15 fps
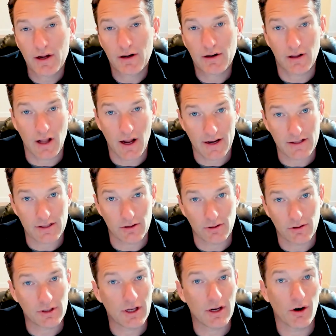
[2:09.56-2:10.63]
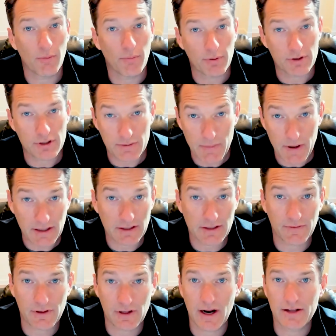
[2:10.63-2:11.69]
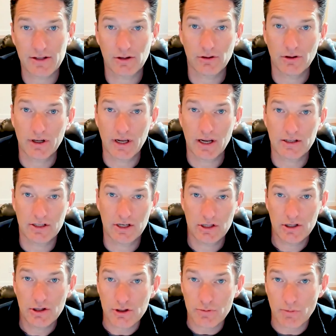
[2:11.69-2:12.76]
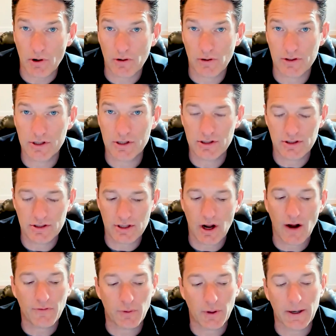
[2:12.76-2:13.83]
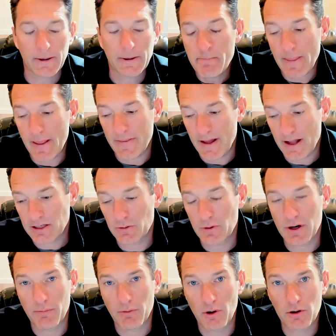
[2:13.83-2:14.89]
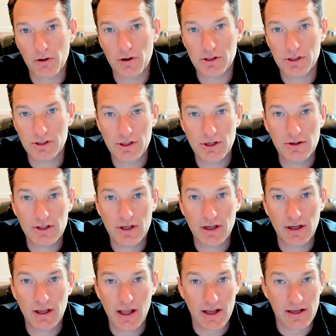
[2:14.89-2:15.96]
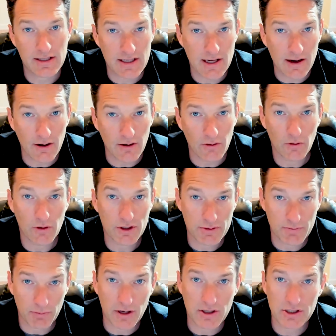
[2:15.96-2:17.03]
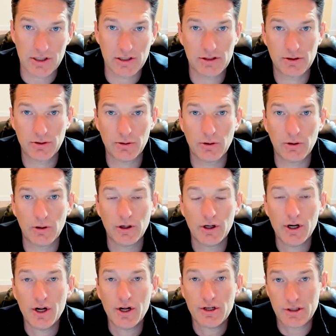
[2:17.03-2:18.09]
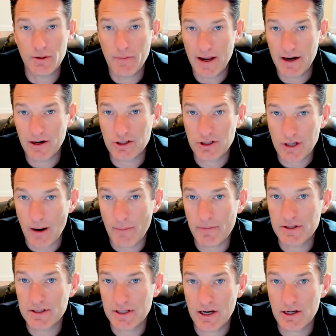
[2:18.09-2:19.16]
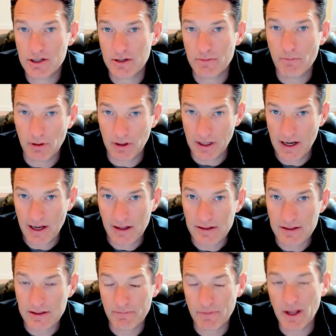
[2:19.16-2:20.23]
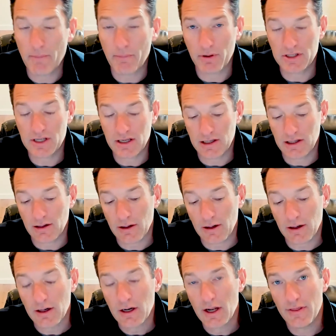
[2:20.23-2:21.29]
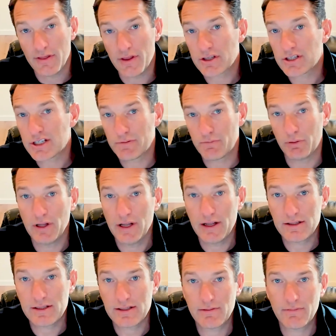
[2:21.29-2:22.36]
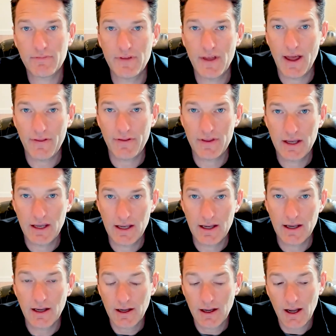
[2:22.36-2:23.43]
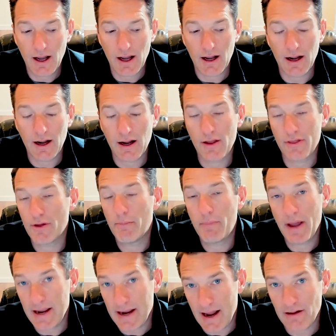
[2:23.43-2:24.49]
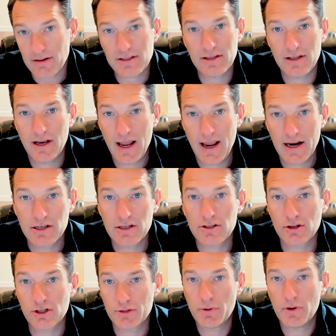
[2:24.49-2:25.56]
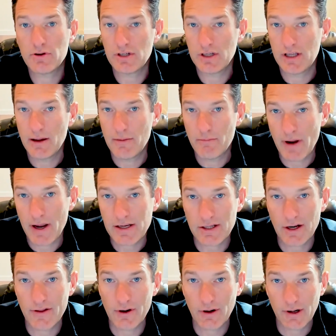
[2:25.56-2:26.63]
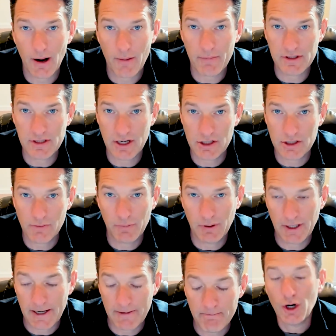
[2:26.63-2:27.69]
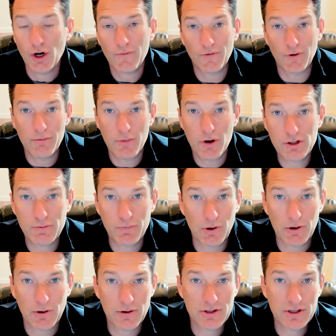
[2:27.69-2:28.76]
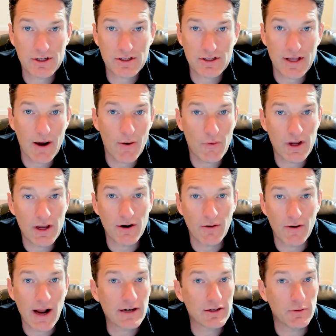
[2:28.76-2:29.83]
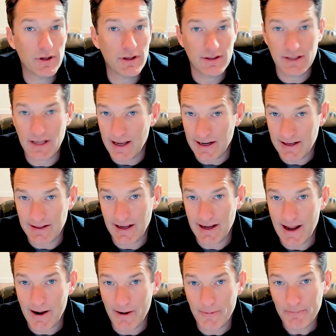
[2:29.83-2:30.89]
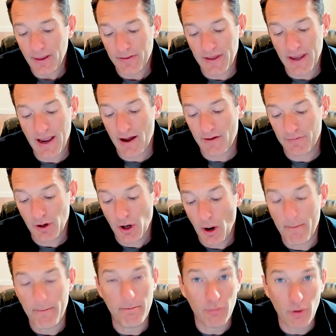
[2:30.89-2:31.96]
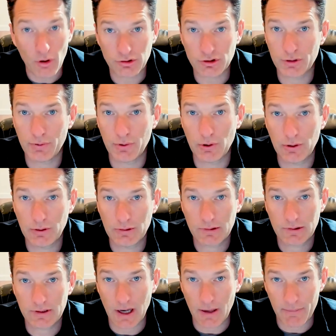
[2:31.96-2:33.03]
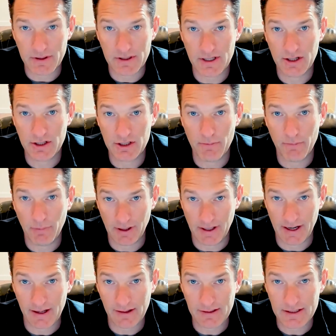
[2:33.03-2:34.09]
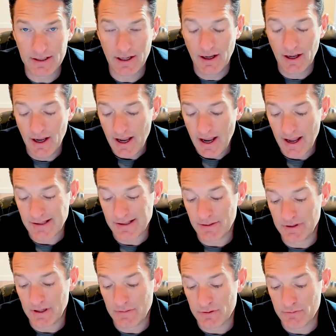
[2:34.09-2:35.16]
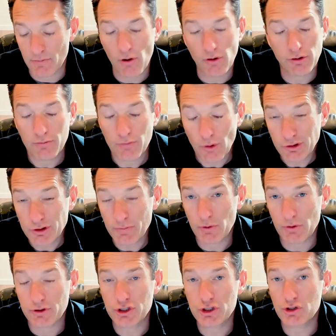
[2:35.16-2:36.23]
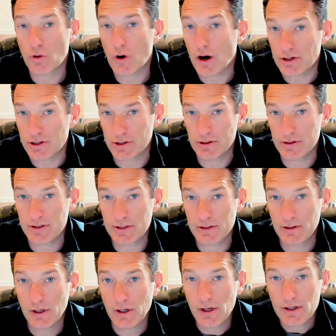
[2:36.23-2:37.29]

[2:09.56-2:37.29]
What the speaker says: clients are looking or prospective clients are looking to use Brokerage Engine software. And that's when a brokerage is using Excel or a spreadsheet tool to manage compensation plans. In particular, the splits that the payouts that agents are supposed to get based on their compensation plan. For most brokerages that we interact with day in and day out, they have multiple compensation plans and sometimes multiple structures.